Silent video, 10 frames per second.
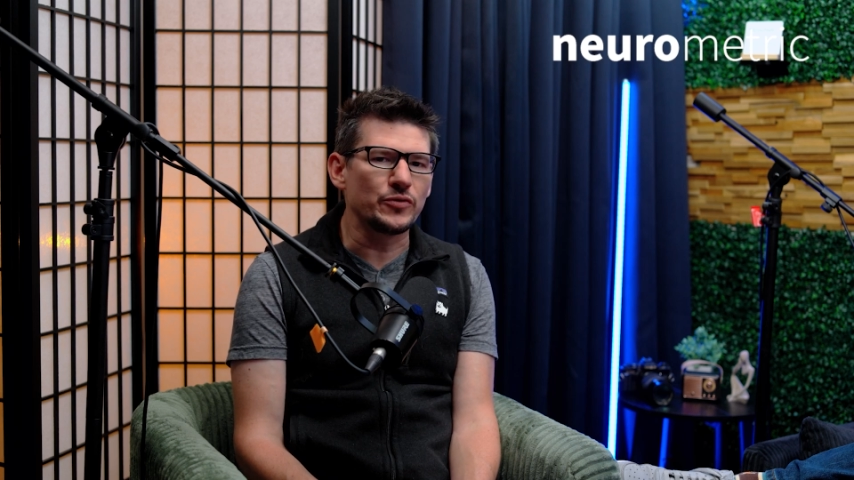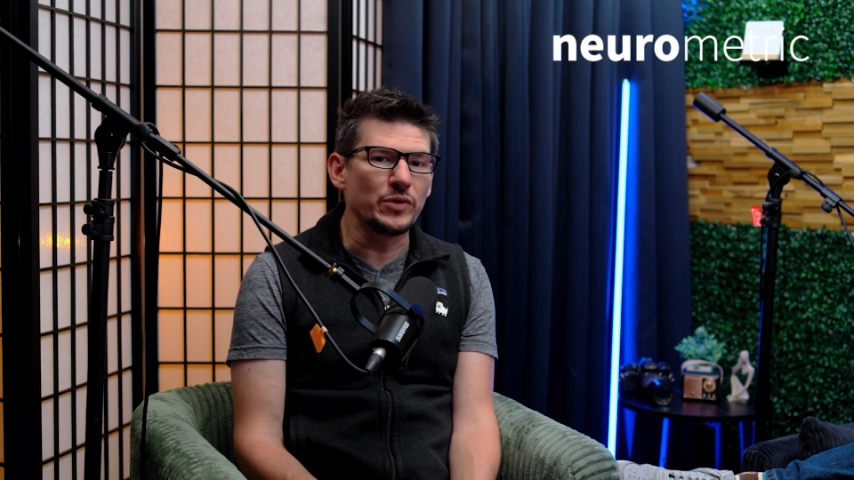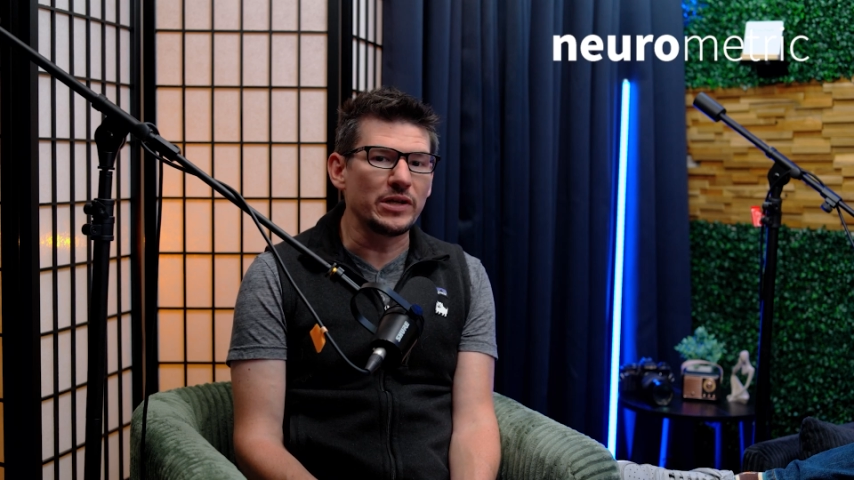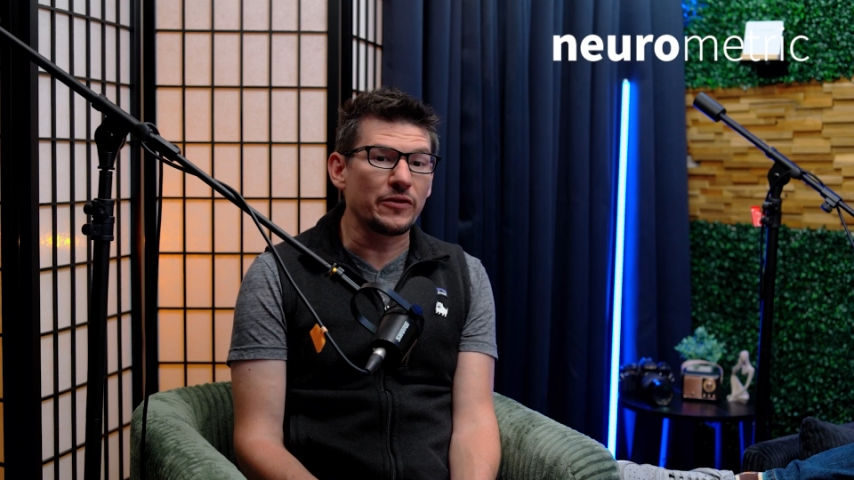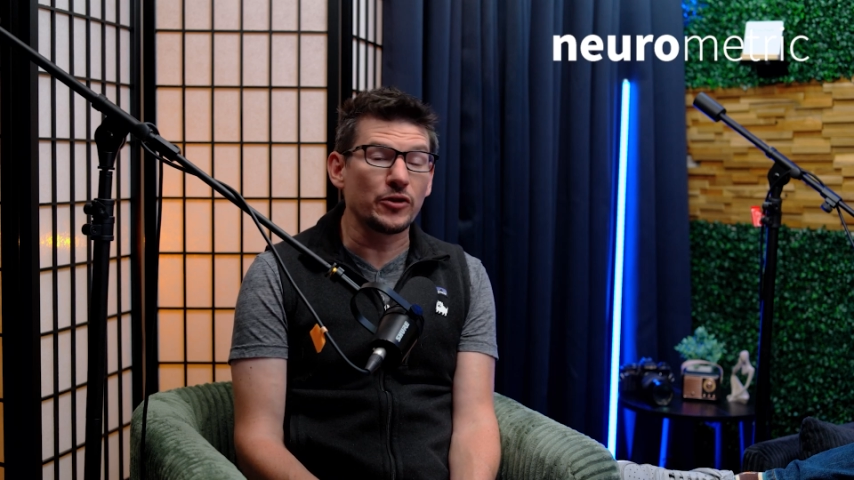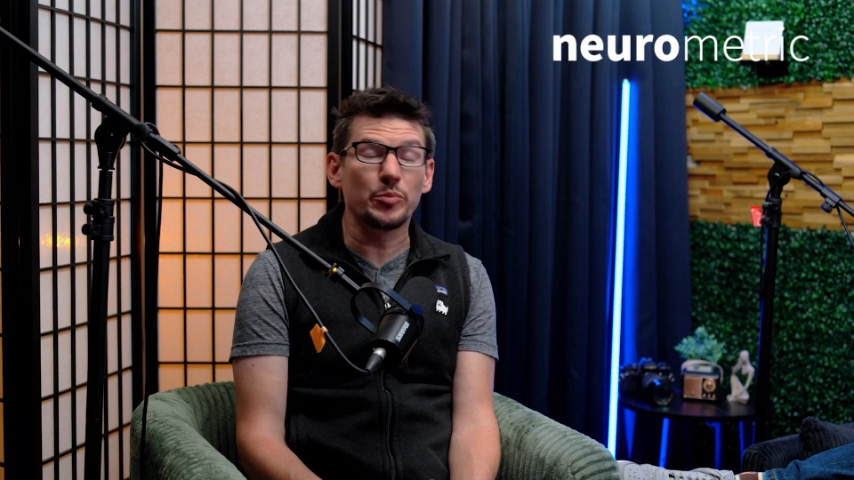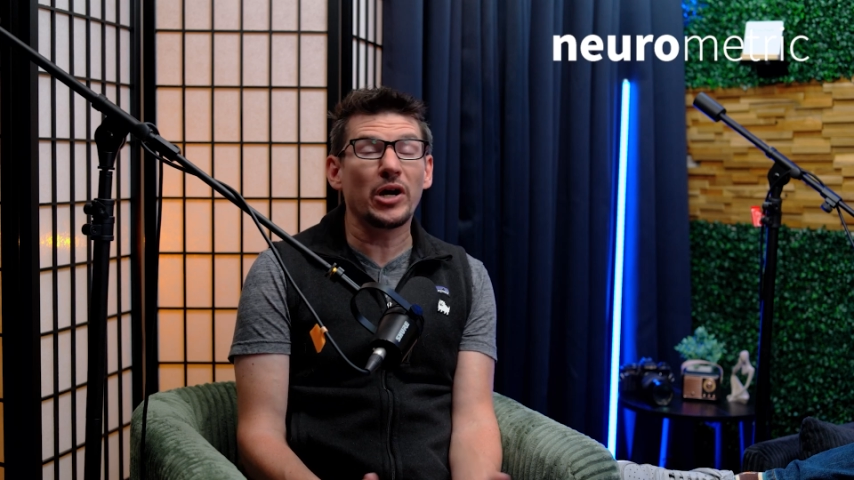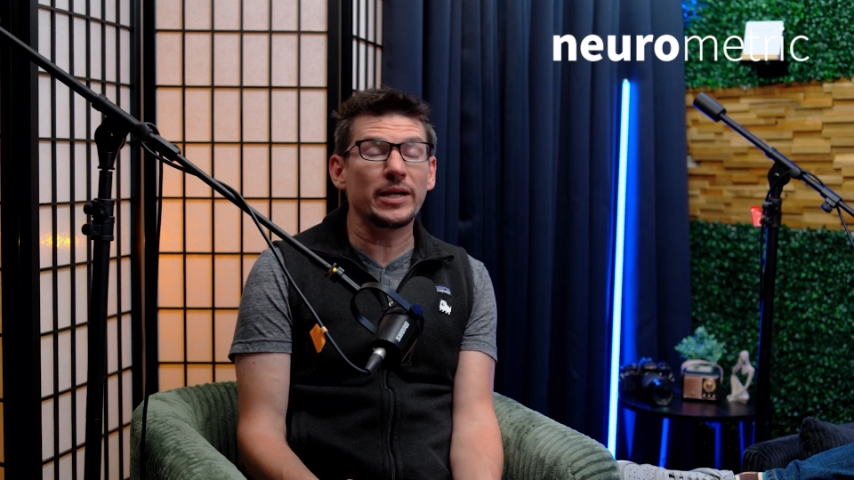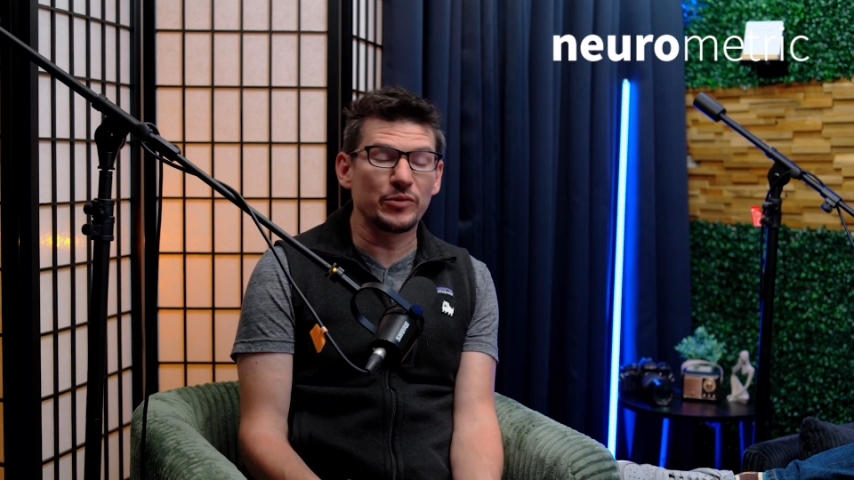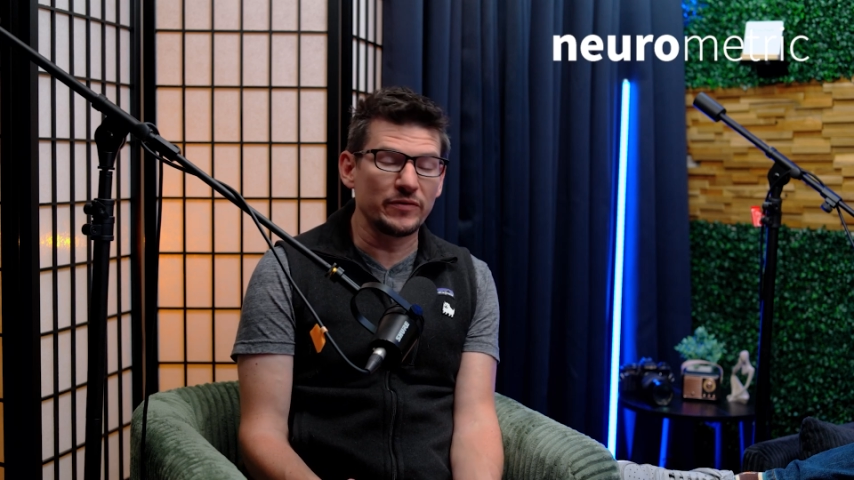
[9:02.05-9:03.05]
with
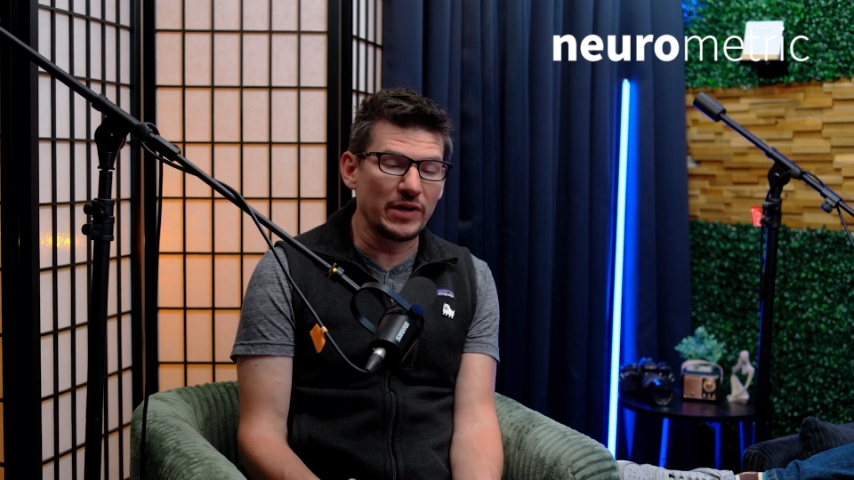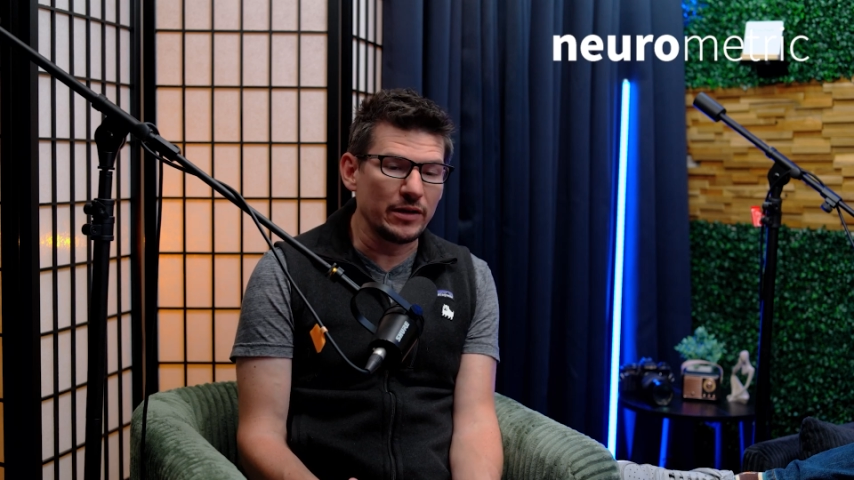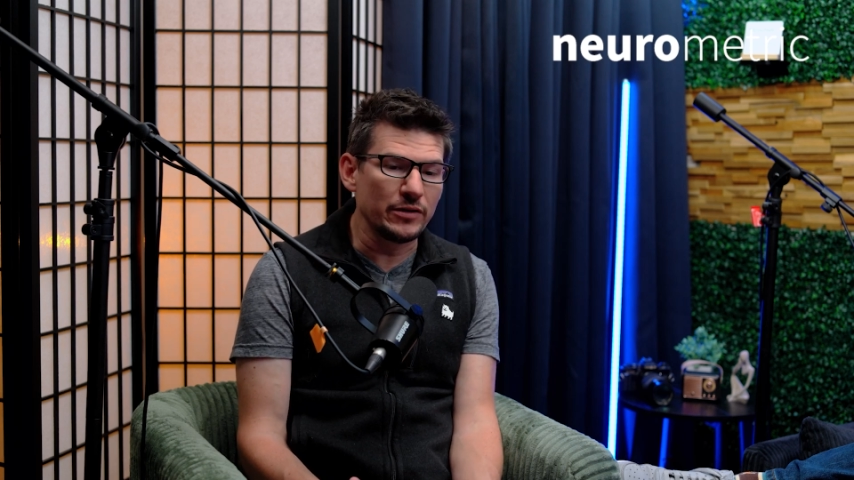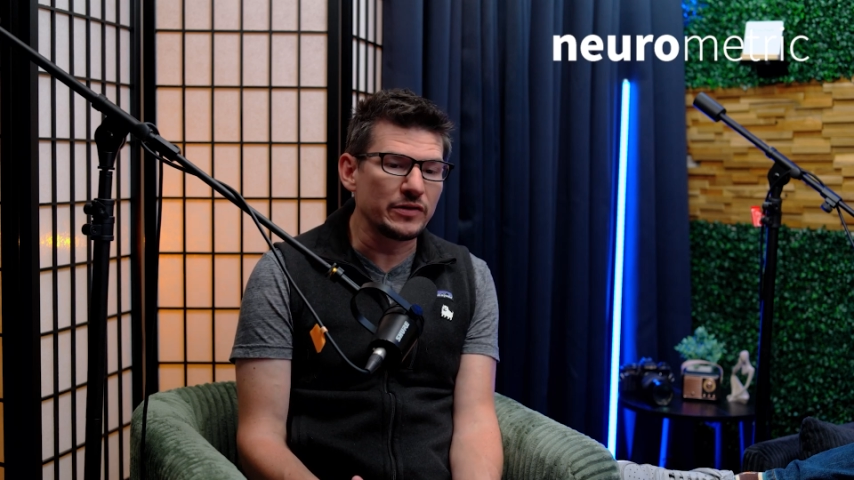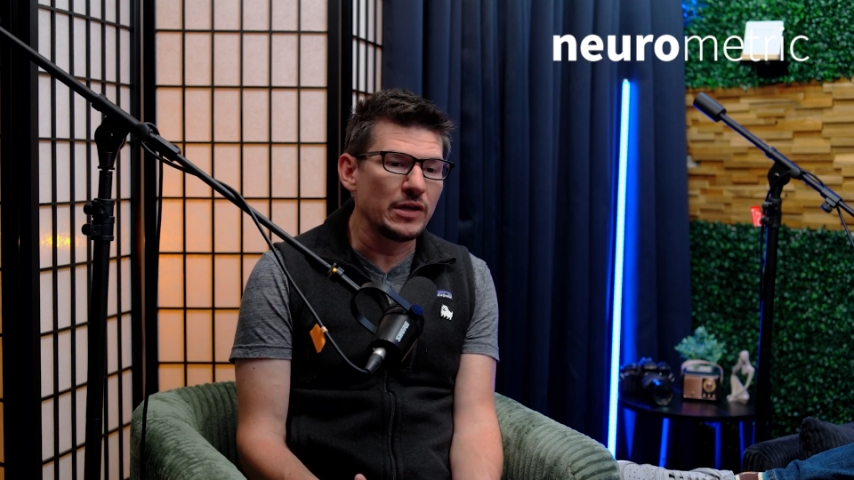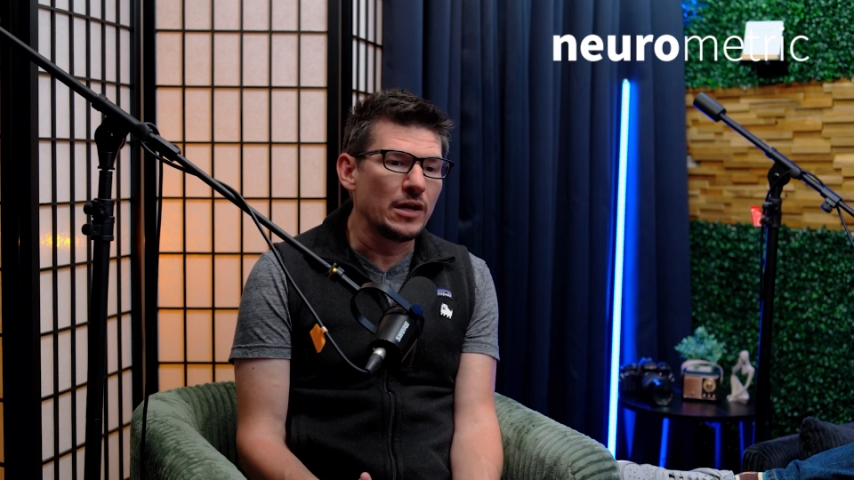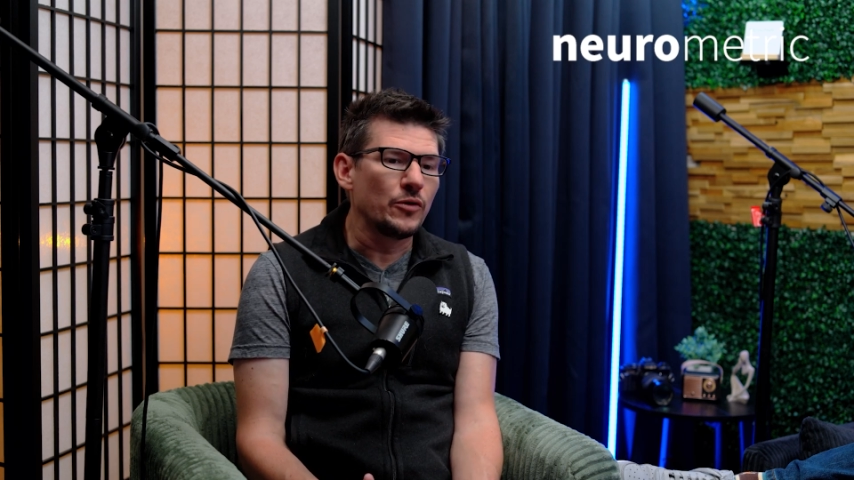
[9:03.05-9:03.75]
third-party providers